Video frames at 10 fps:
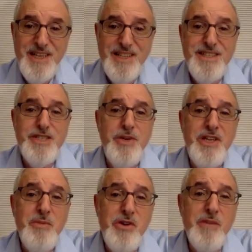The Syrian
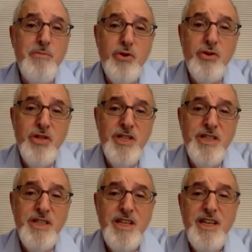community in
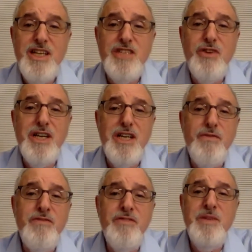Brooklyn is very
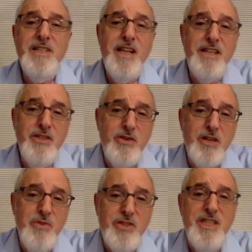different from the Ladino
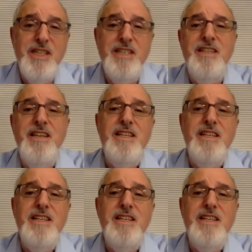community in